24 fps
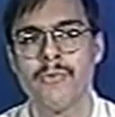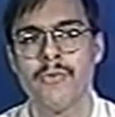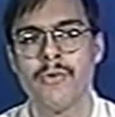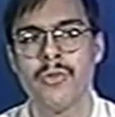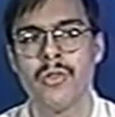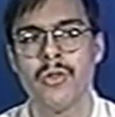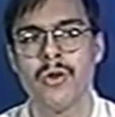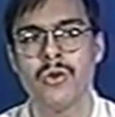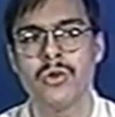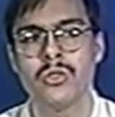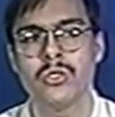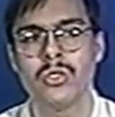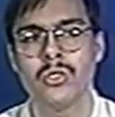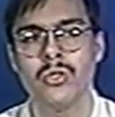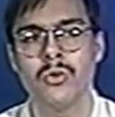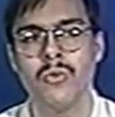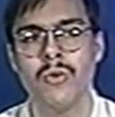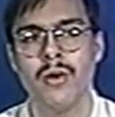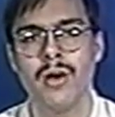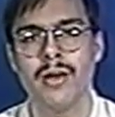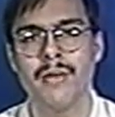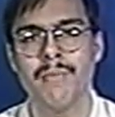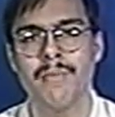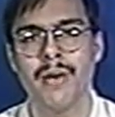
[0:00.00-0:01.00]
For those
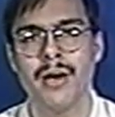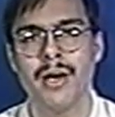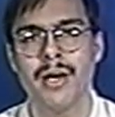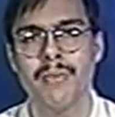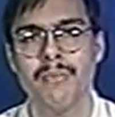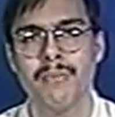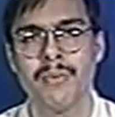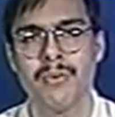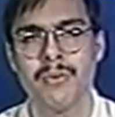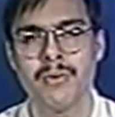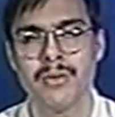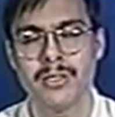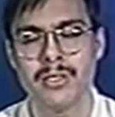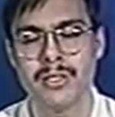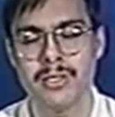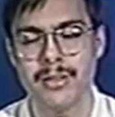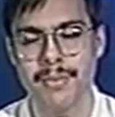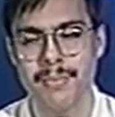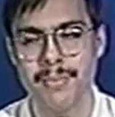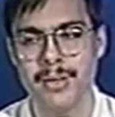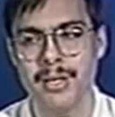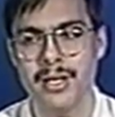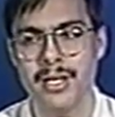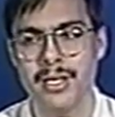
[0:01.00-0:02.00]
who want my
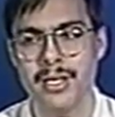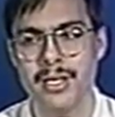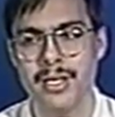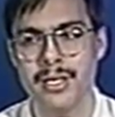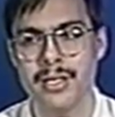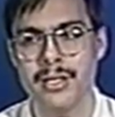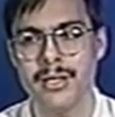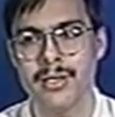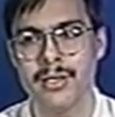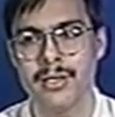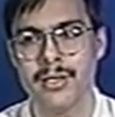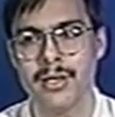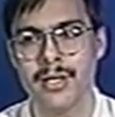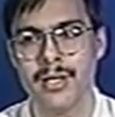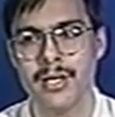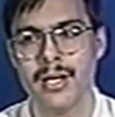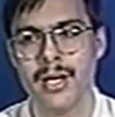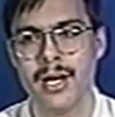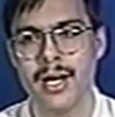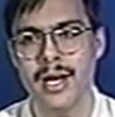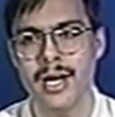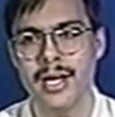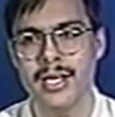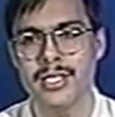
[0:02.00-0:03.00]
personal opinion,
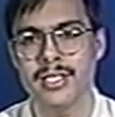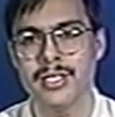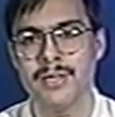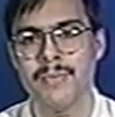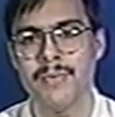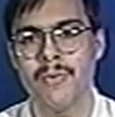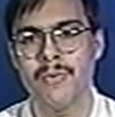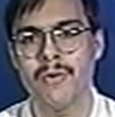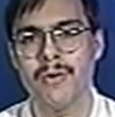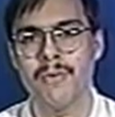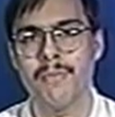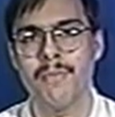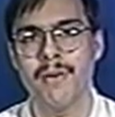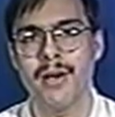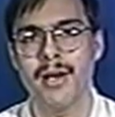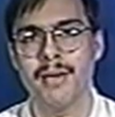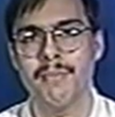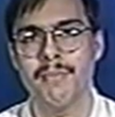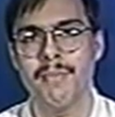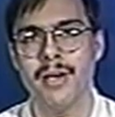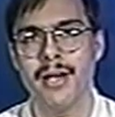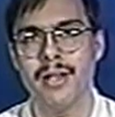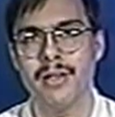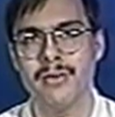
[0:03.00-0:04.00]
I support
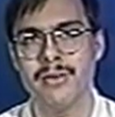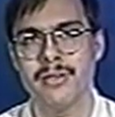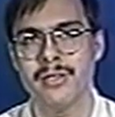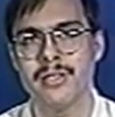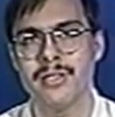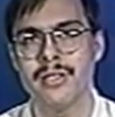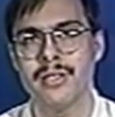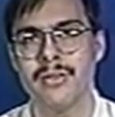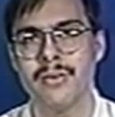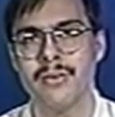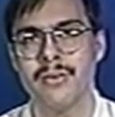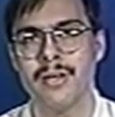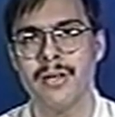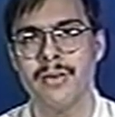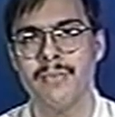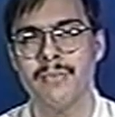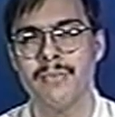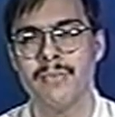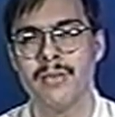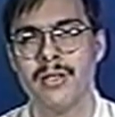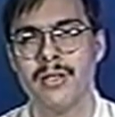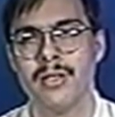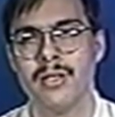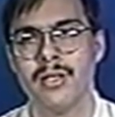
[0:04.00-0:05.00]
Bob Ballard's theory.
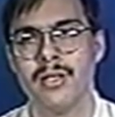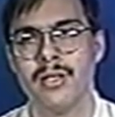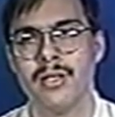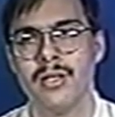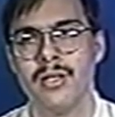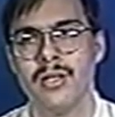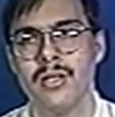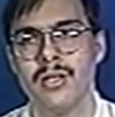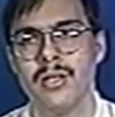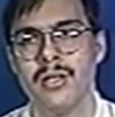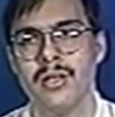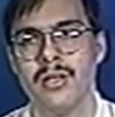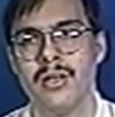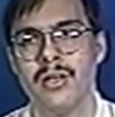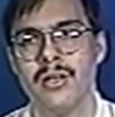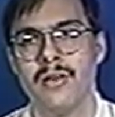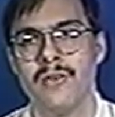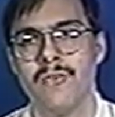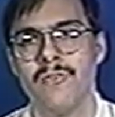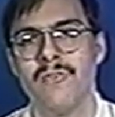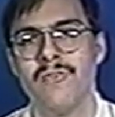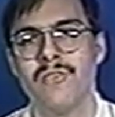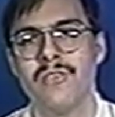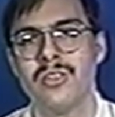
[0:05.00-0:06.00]

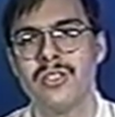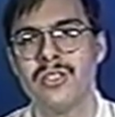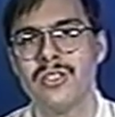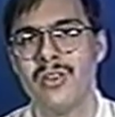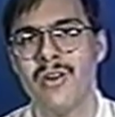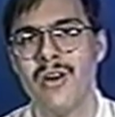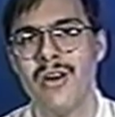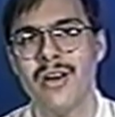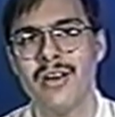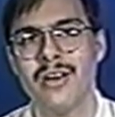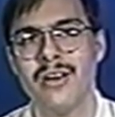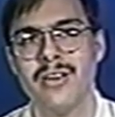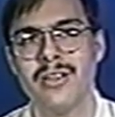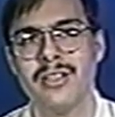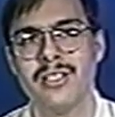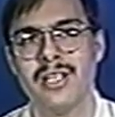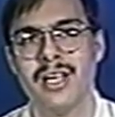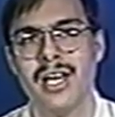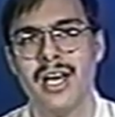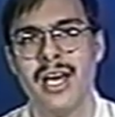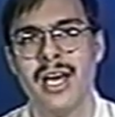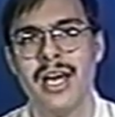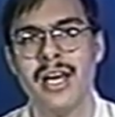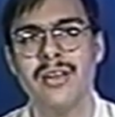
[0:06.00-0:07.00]
For
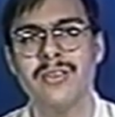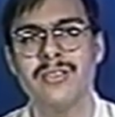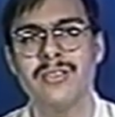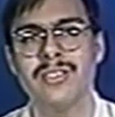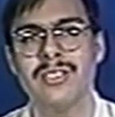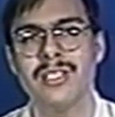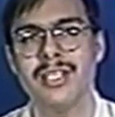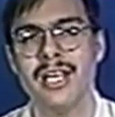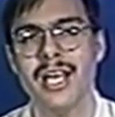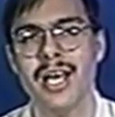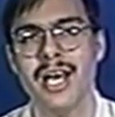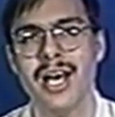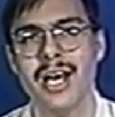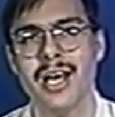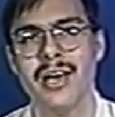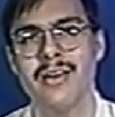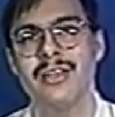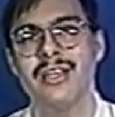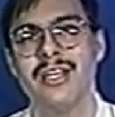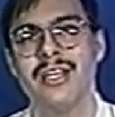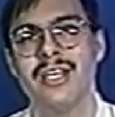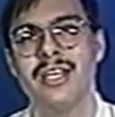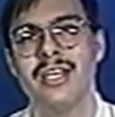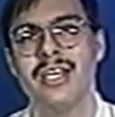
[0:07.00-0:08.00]
starters, I don't see
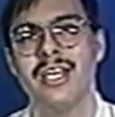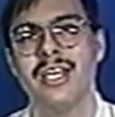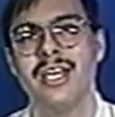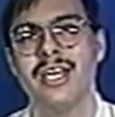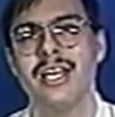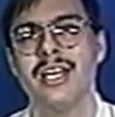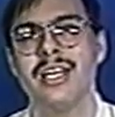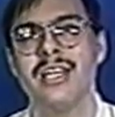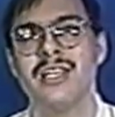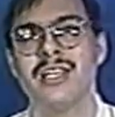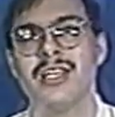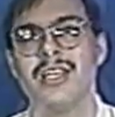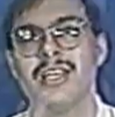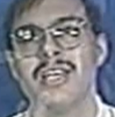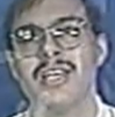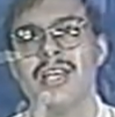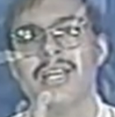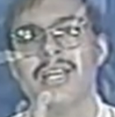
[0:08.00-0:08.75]
how you can